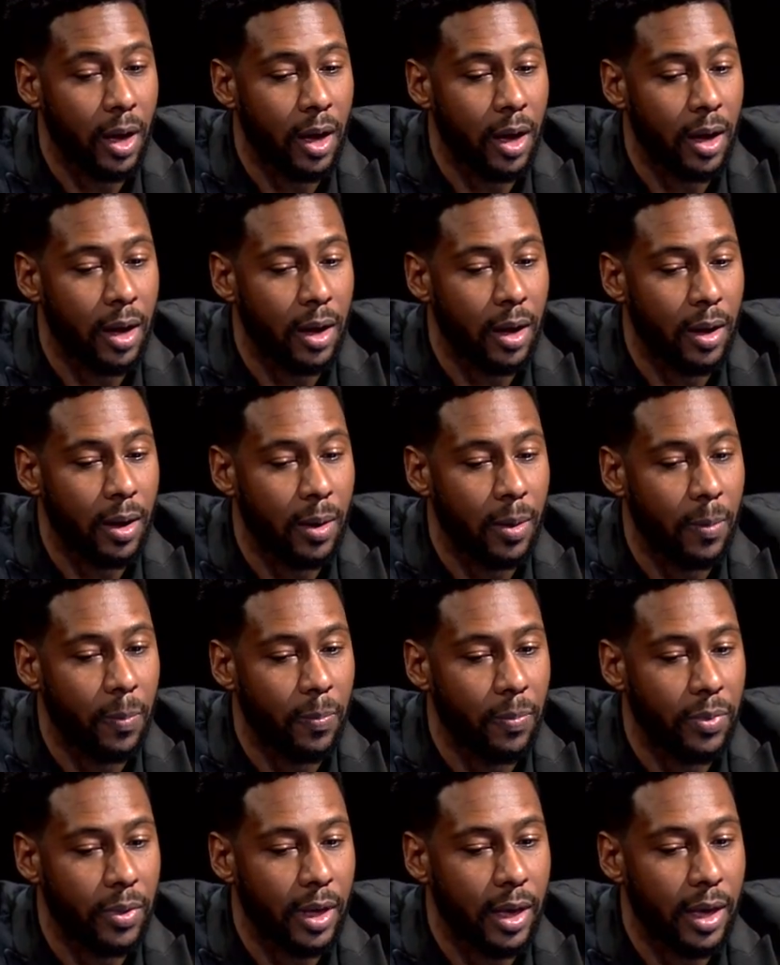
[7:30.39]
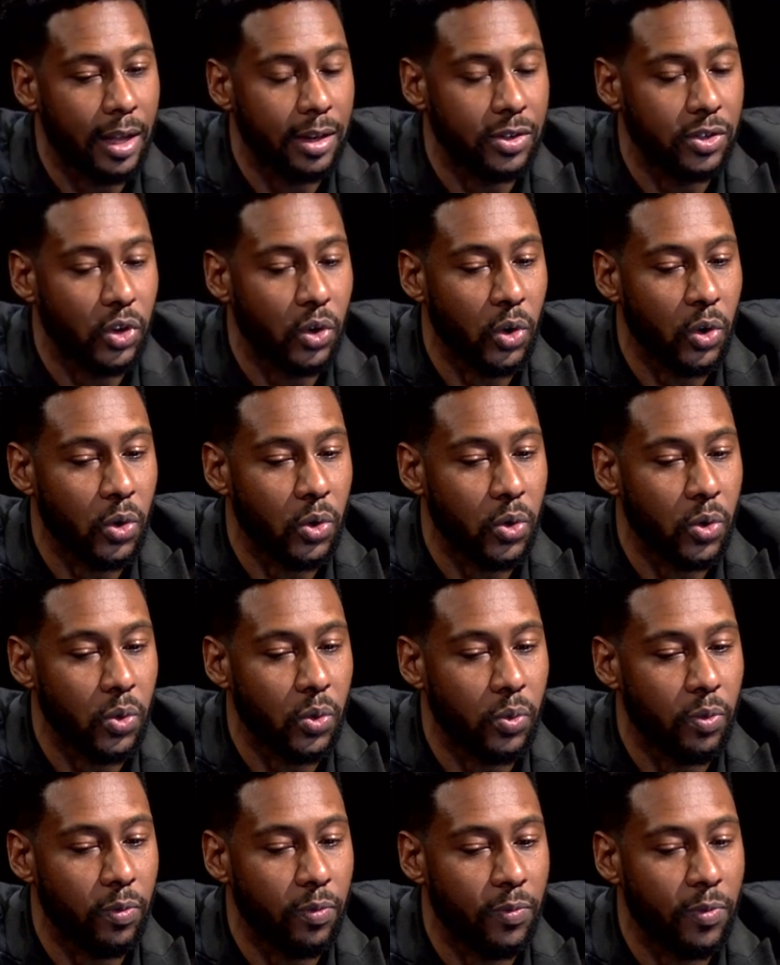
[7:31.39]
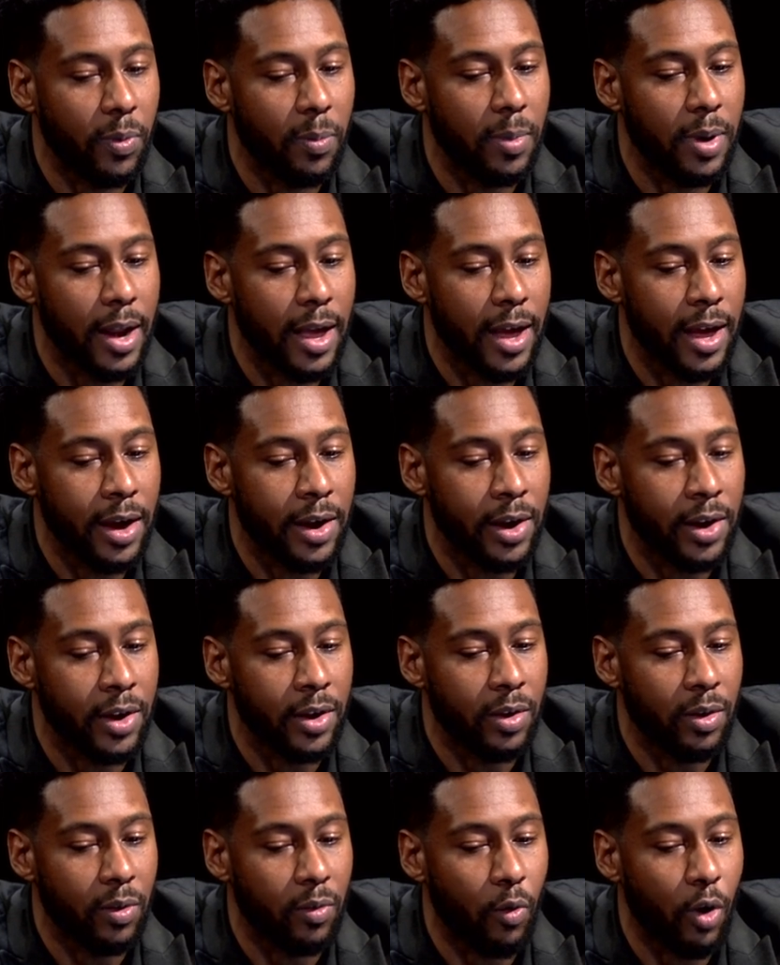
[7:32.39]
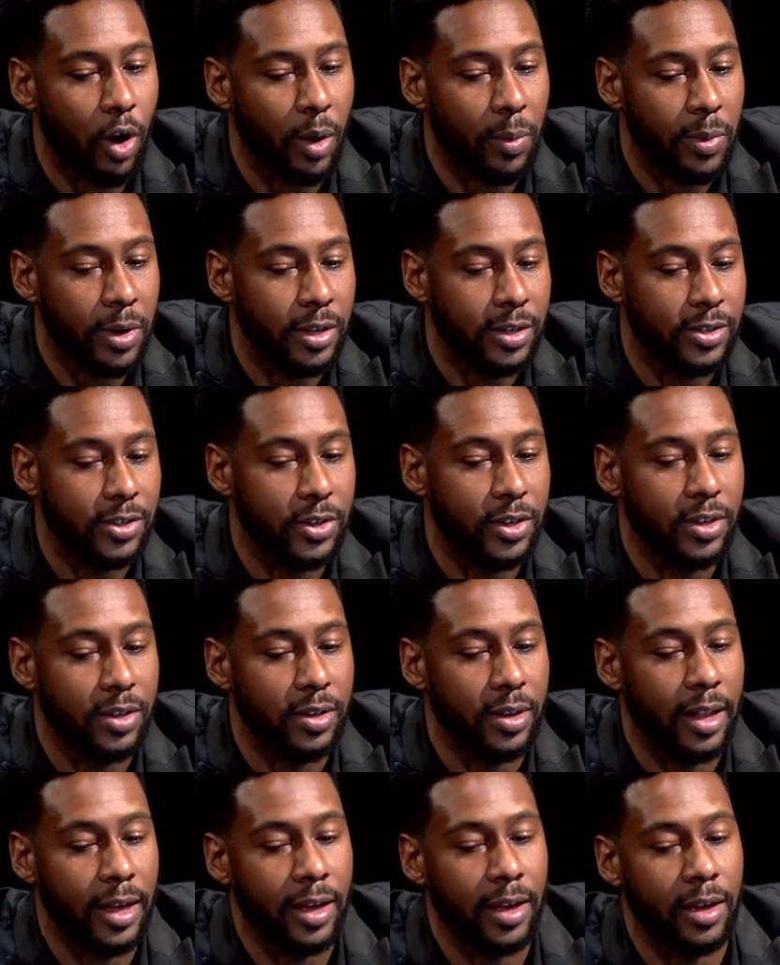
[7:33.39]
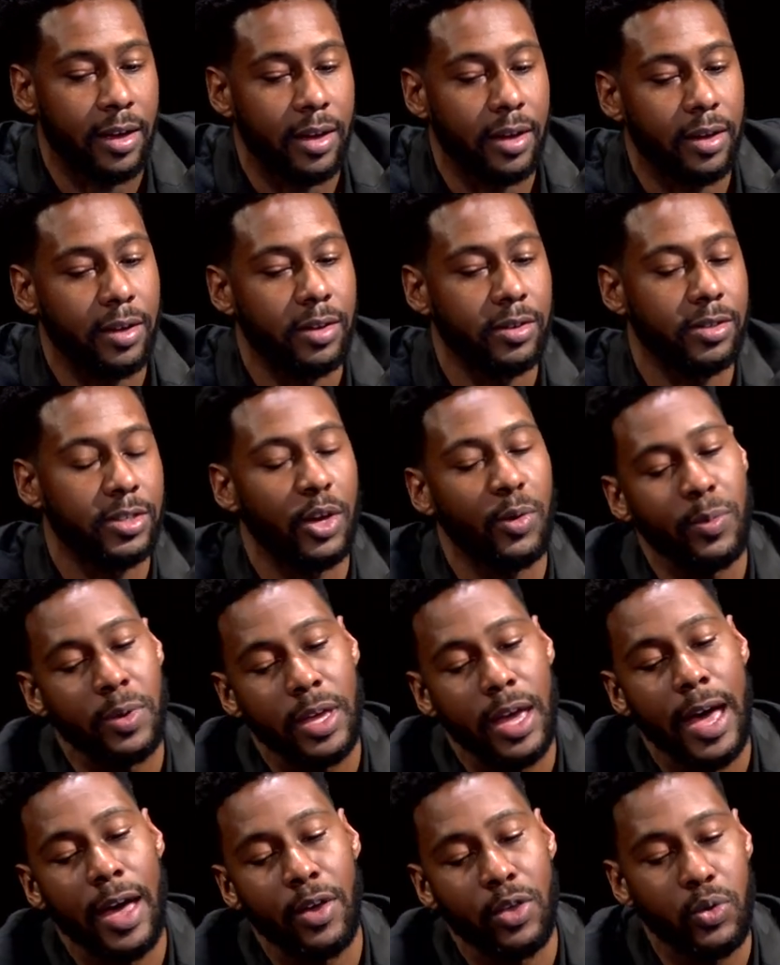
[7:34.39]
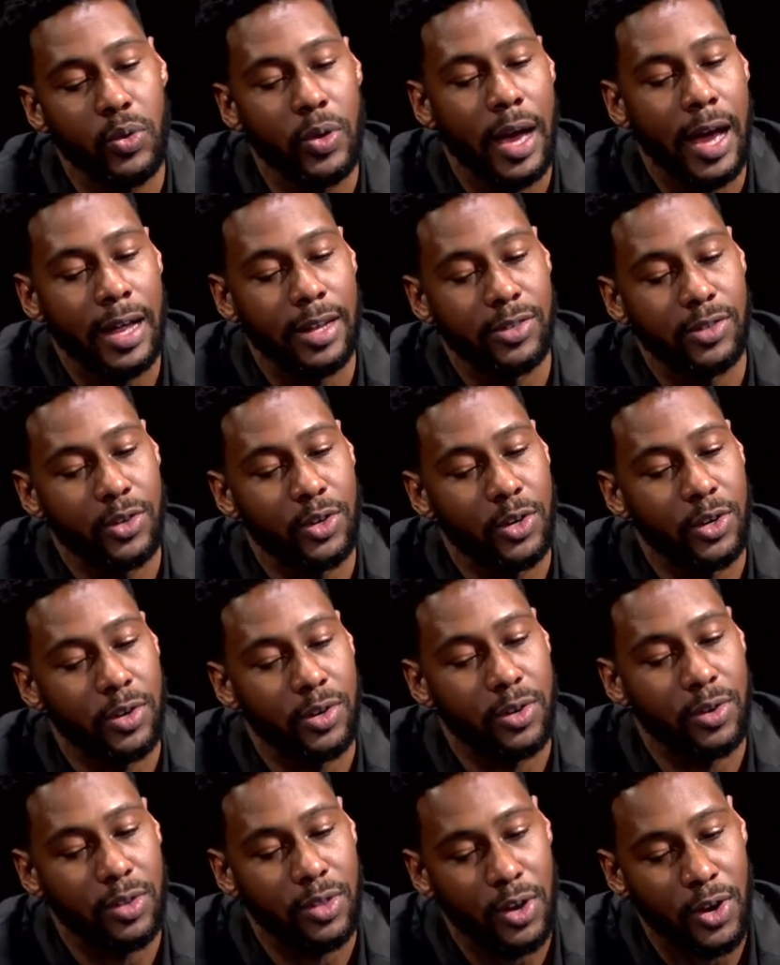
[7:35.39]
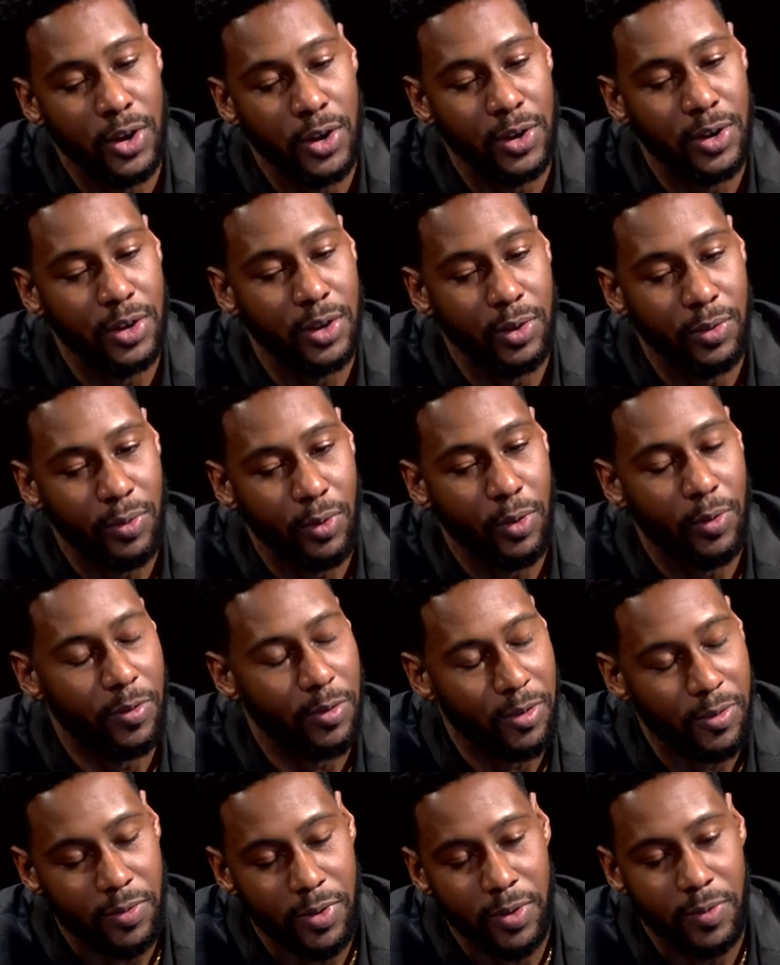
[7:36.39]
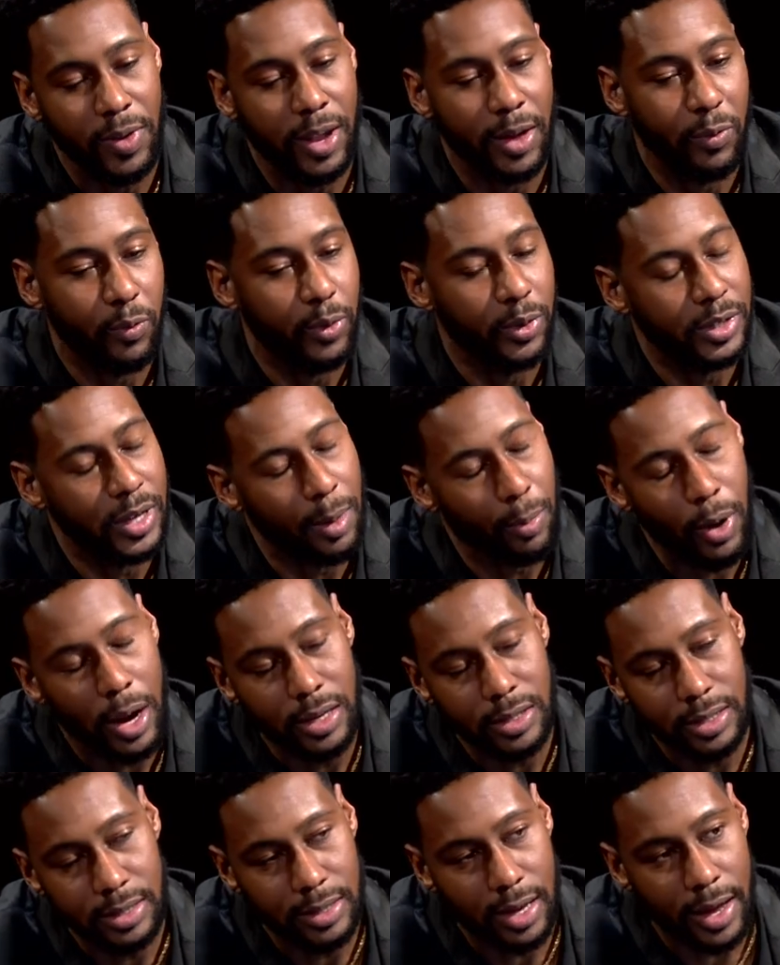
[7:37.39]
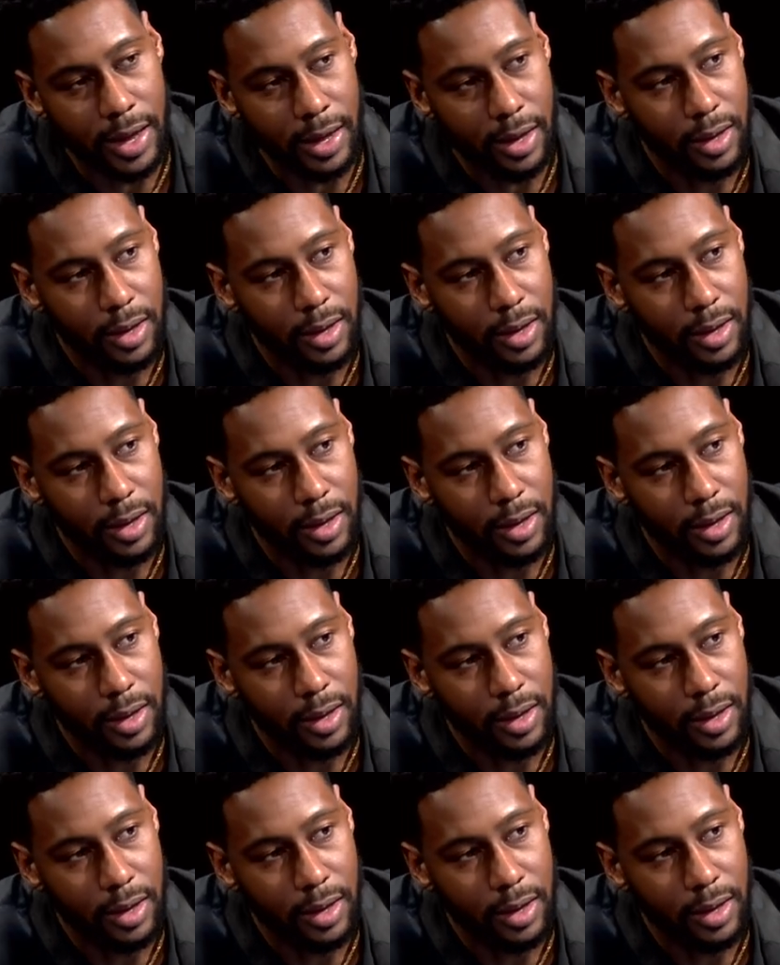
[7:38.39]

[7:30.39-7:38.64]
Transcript: Um, and so from there, walk me into like tell me how you got to your, your third and your fourth and your fifth. Like, what was that process like?